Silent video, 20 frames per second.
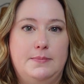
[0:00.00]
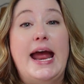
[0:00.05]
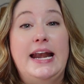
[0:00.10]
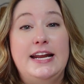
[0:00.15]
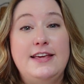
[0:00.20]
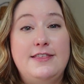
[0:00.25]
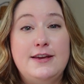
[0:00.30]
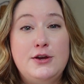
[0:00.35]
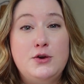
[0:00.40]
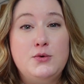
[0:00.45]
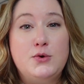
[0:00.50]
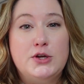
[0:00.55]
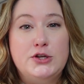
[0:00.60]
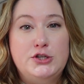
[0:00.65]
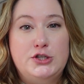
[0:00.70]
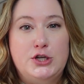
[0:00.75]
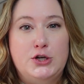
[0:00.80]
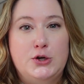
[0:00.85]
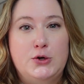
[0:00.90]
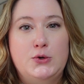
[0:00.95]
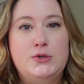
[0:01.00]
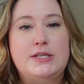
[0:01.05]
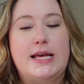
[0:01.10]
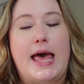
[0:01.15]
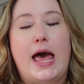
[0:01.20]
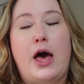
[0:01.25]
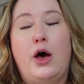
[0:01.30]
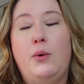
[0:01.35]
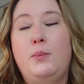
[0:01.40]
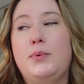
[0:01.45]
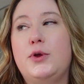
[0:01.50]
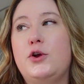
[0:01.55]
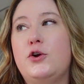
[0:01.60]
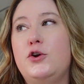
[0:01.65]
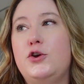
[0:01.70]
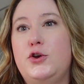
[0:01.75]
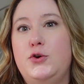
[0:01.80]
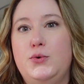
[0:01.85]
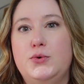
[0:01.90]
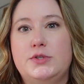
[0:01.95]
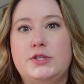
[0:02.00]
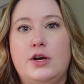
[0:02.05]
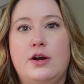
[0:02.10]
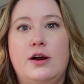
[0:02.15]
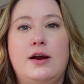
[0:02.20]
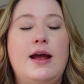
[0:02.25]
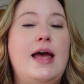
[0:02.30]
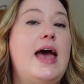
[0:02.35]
Anything you can do to help your user